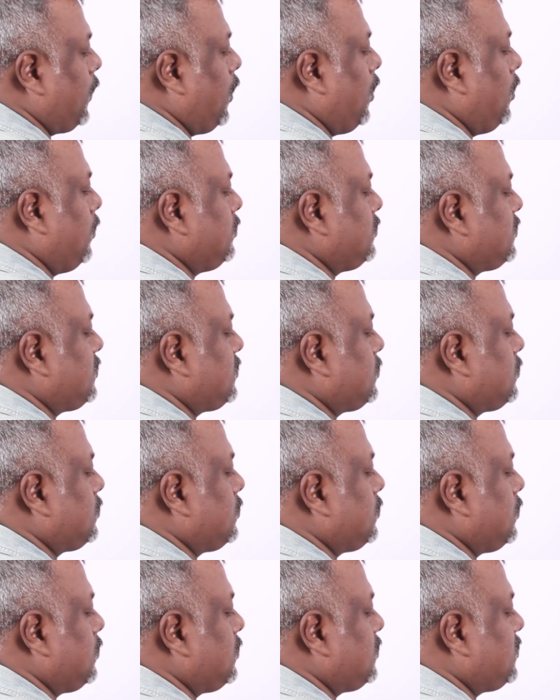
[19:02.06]
for
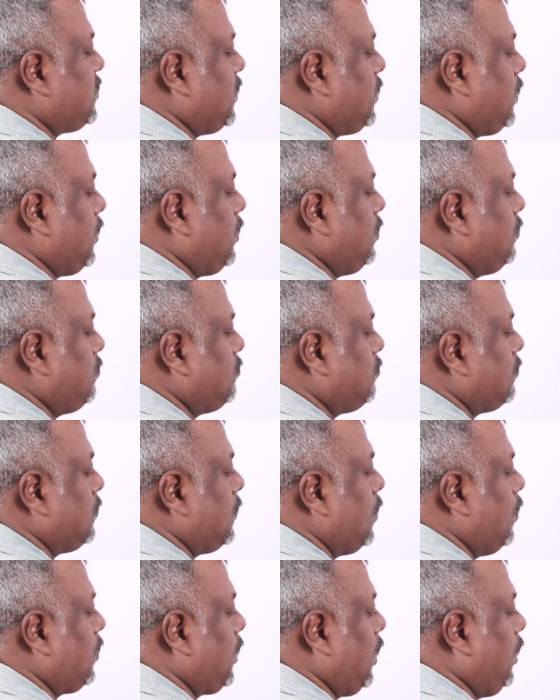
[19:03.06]
sitting,
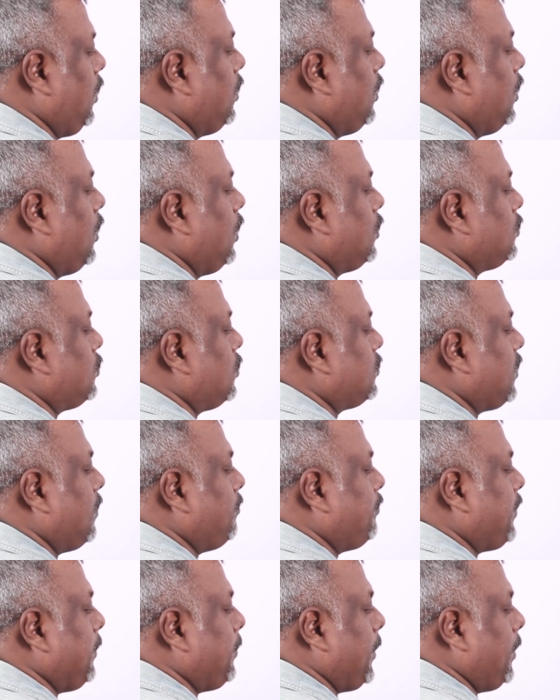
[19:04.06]
okay. So
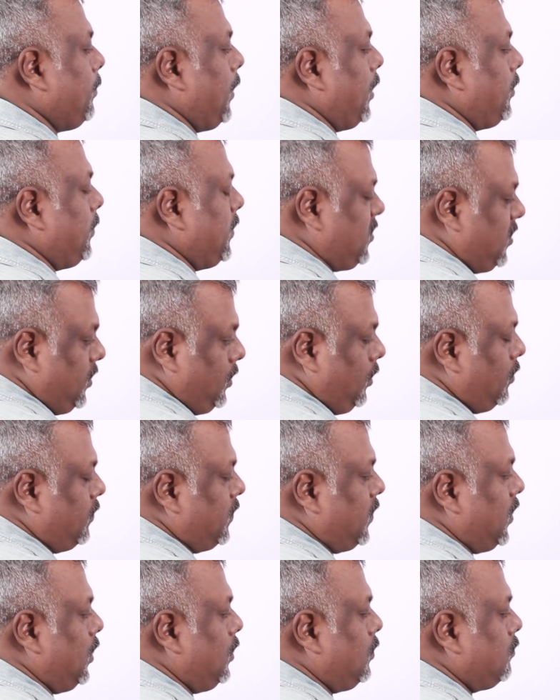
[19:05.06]
some people might be sitting
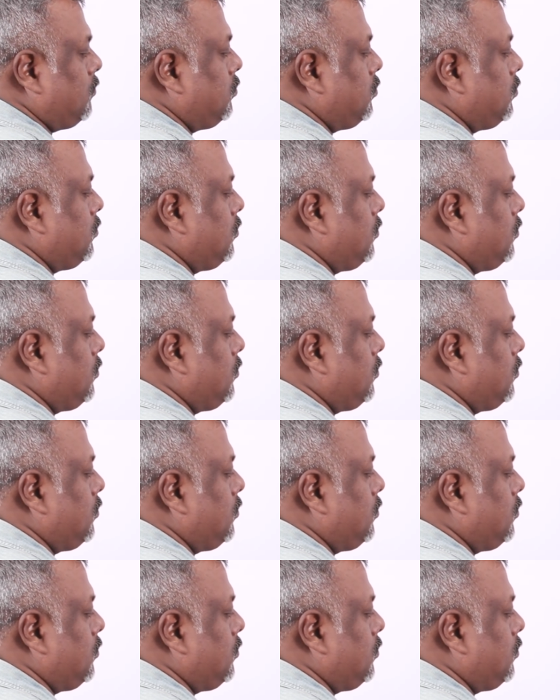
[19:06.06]
over here.